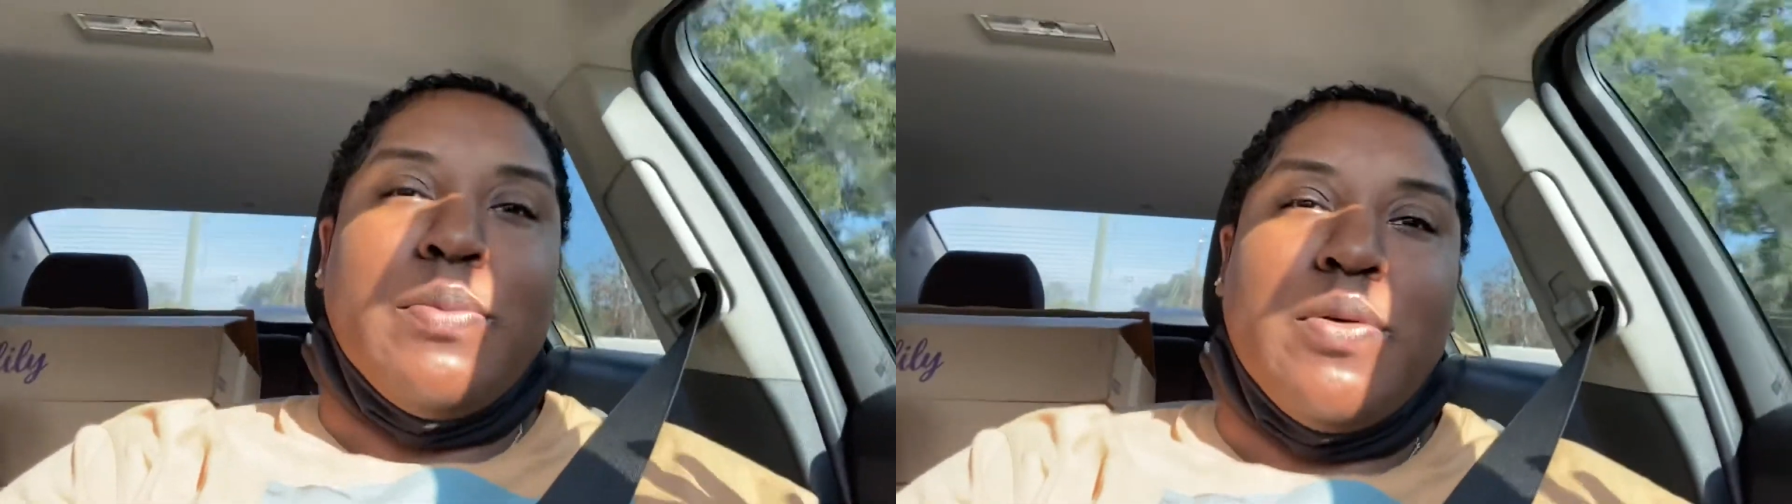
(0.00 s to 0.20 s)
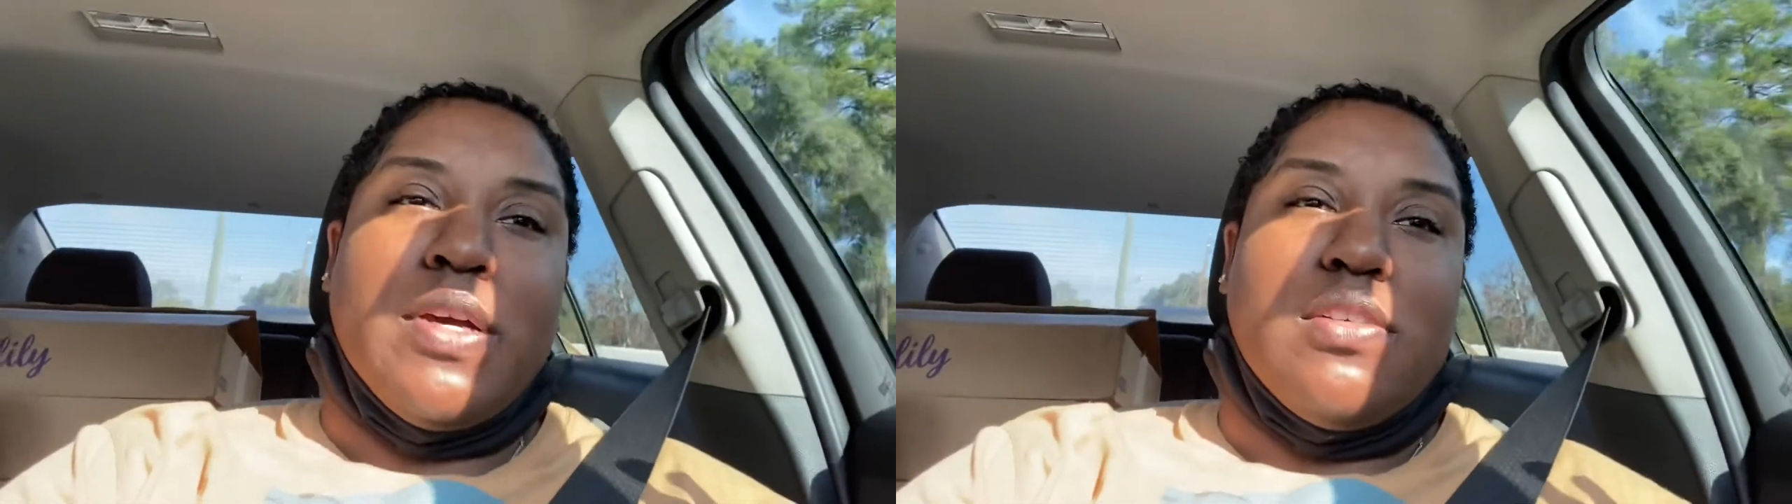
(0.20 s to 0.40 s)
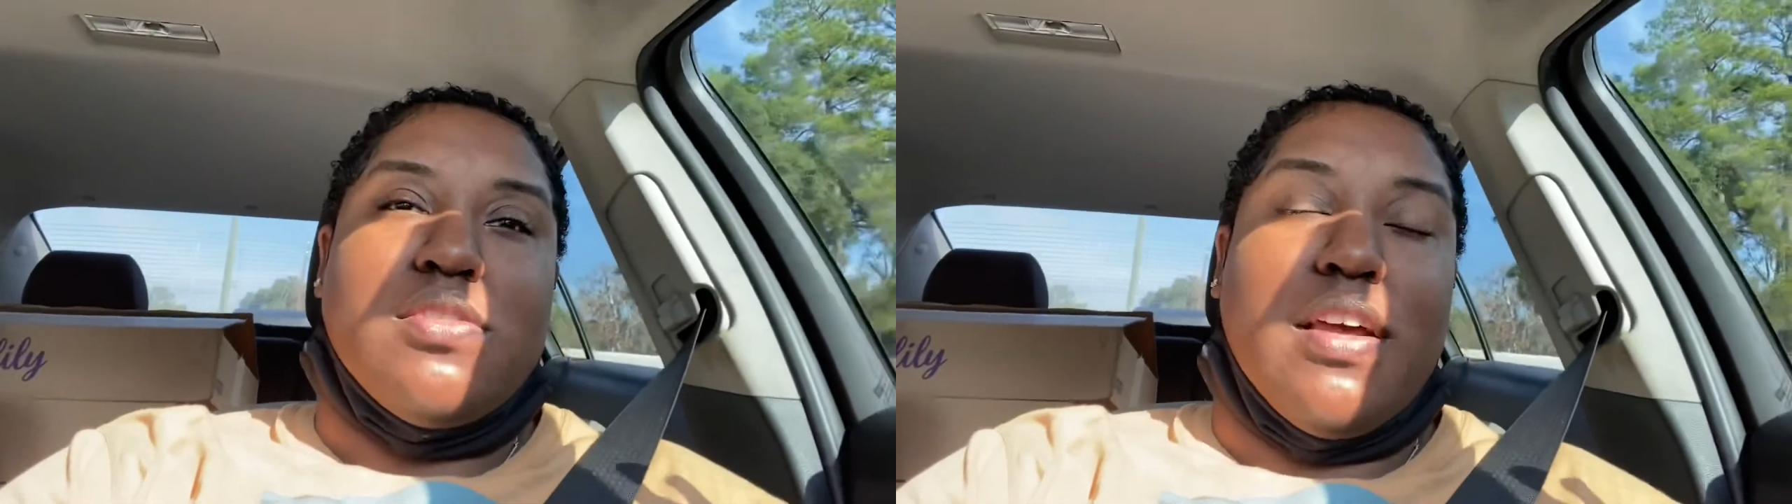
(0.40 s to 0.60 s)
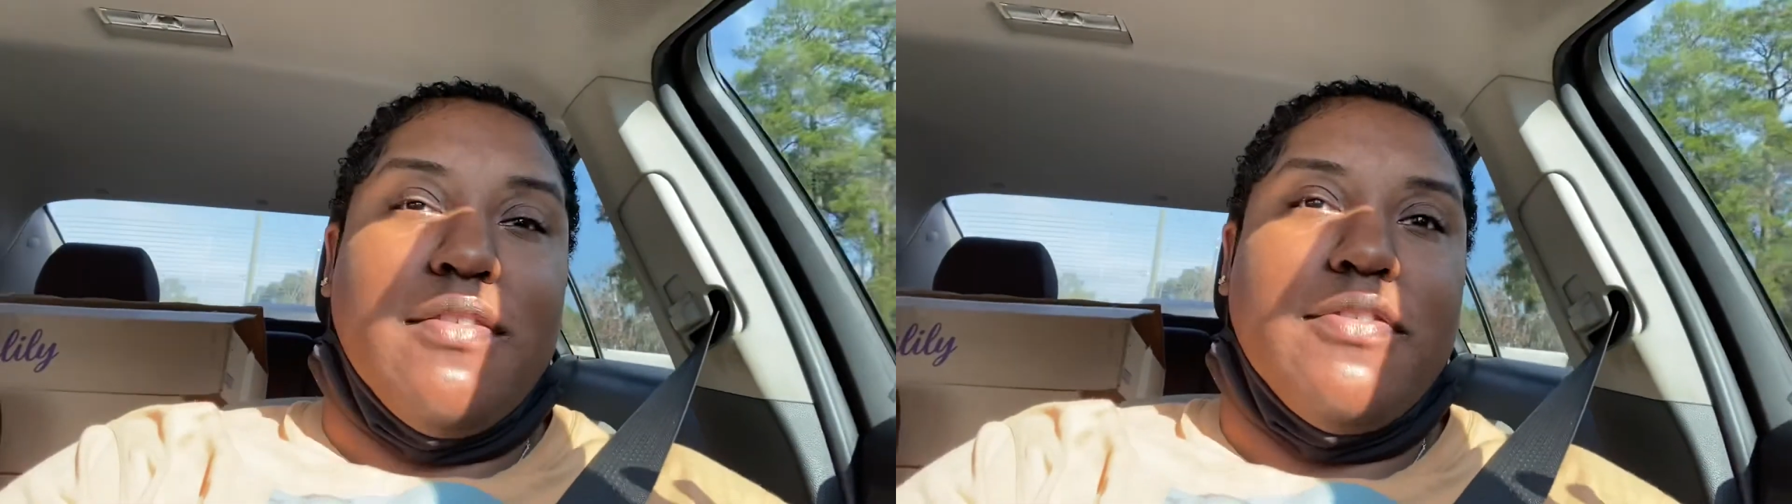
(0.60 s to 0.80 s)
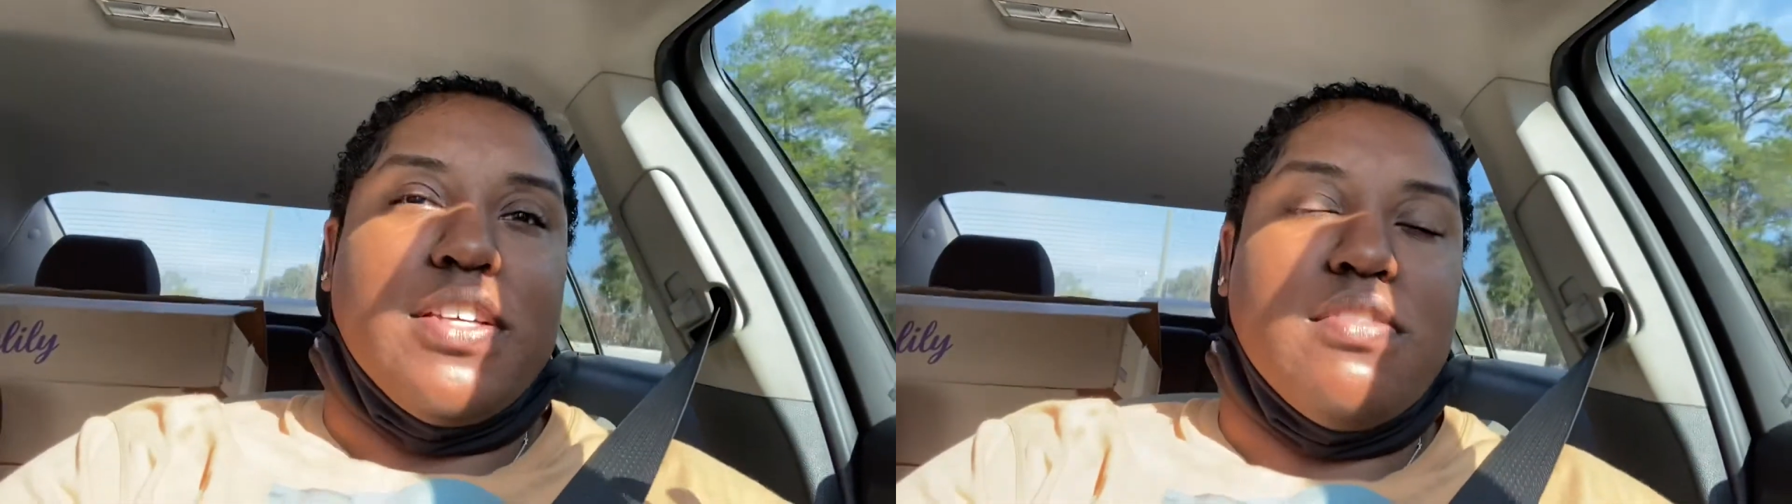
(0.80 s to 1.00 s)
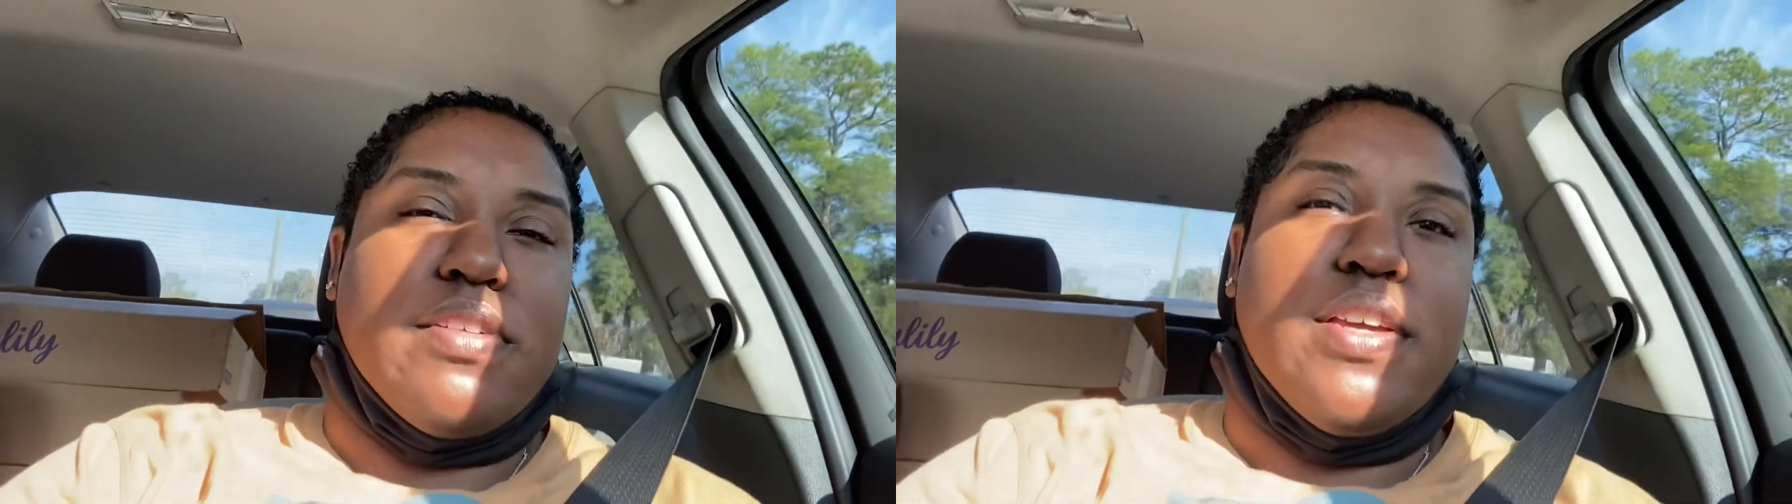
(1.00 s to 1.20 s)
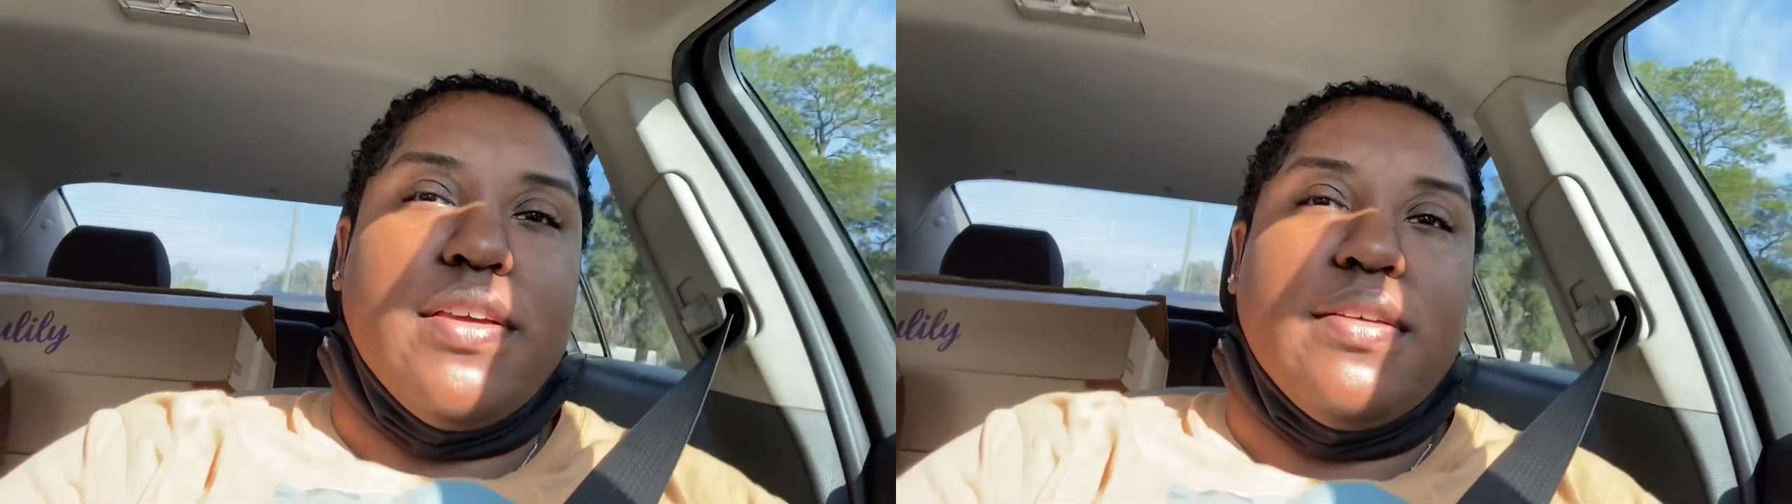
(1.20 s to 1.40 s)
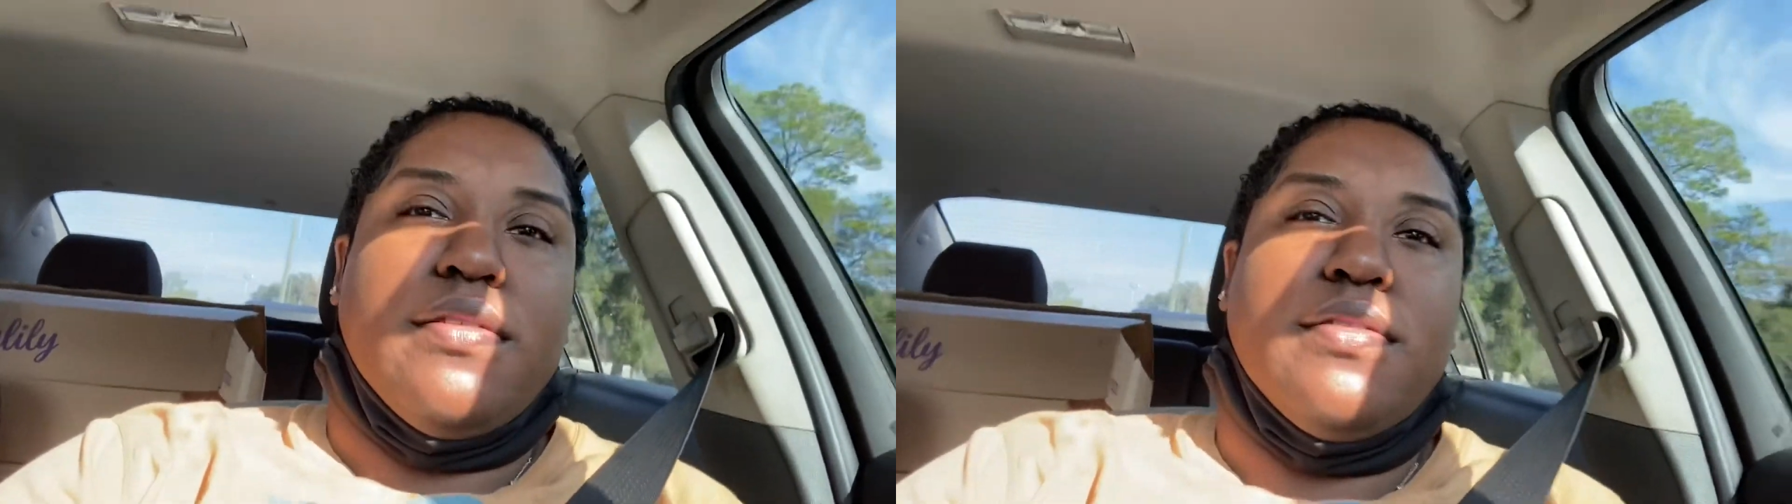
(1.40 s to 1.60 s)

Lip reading: mama's house so I can fix her head.